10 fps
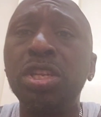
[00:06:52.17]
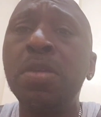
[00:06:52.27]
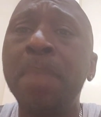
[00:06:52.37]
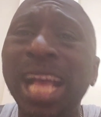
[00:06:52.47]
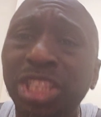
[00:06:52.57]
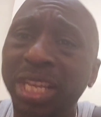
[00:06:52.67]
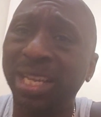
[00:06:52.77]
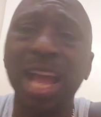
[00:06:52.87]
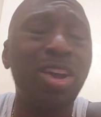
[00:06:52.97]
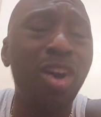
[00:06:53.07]
new
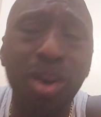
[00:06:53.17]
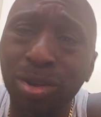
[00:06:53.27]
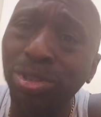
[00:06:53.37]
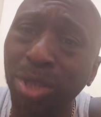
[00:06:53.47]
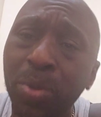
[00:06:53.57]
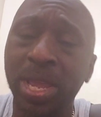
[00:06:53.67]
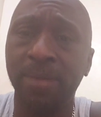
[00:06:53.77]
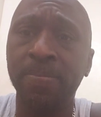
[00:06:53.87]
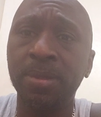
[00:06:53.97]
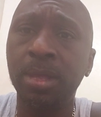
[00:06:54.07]
magic. I can't do it.
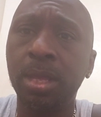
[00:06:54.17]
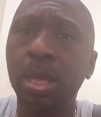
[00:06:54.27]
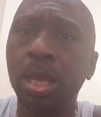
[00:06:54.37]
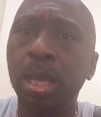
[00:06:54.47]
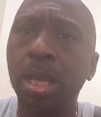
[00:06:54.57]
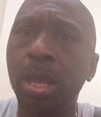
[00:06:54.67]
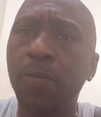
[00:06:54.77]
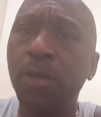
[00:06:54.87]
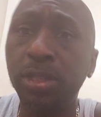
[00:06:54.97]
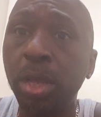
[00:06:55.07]

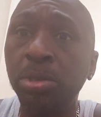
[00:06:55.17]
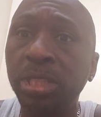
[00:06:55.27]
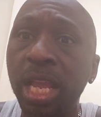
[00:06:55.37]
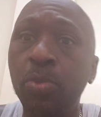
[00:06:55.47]
For his own sake,